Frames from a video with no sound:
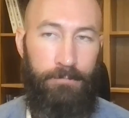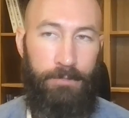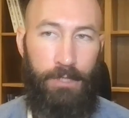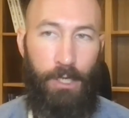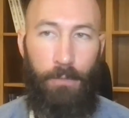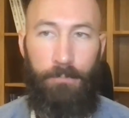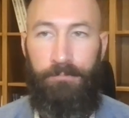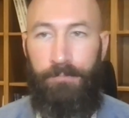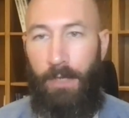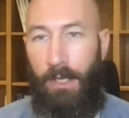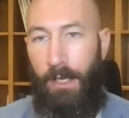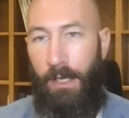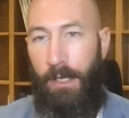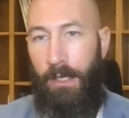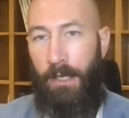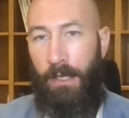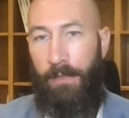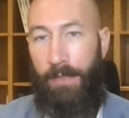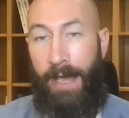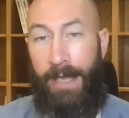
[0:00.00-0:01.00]
So
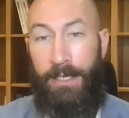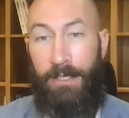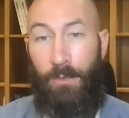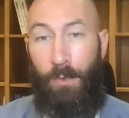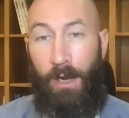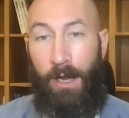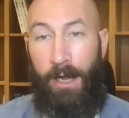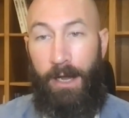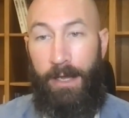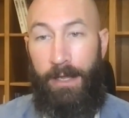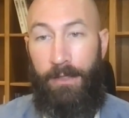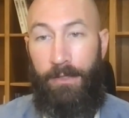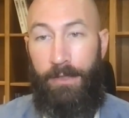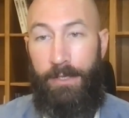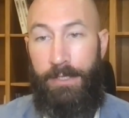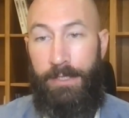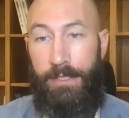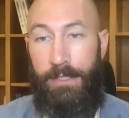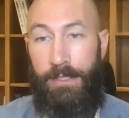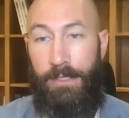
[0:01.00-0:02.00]
that is why
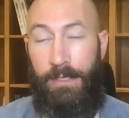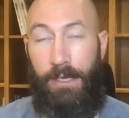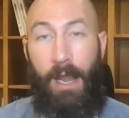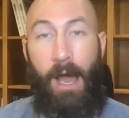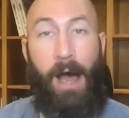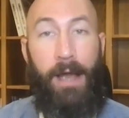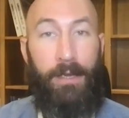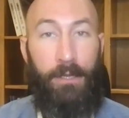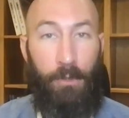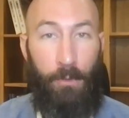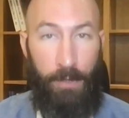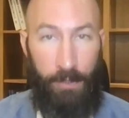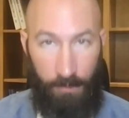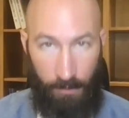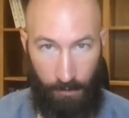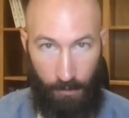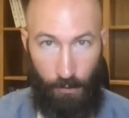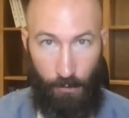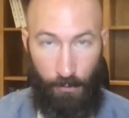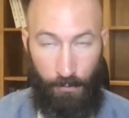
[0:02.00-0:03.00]
this is not going
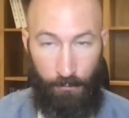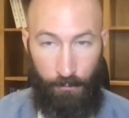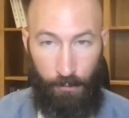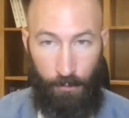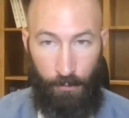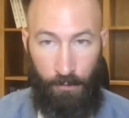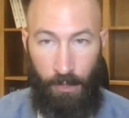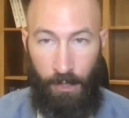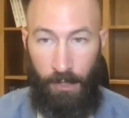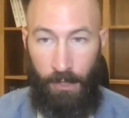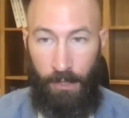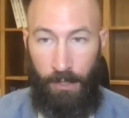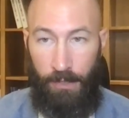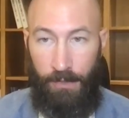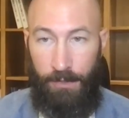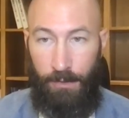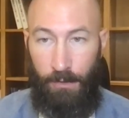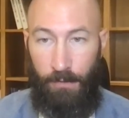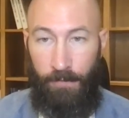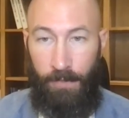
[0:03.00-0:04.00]
to go through. And
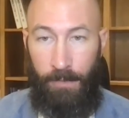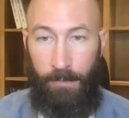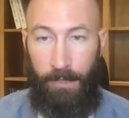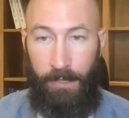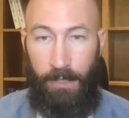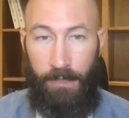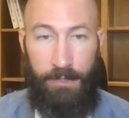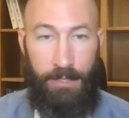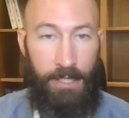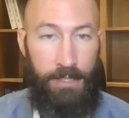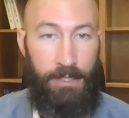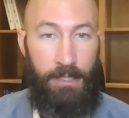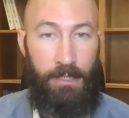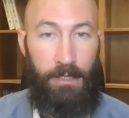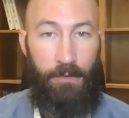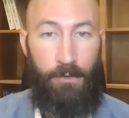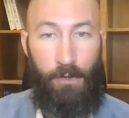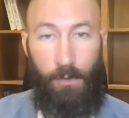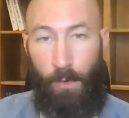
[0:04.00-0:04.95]
so if anybody else has any other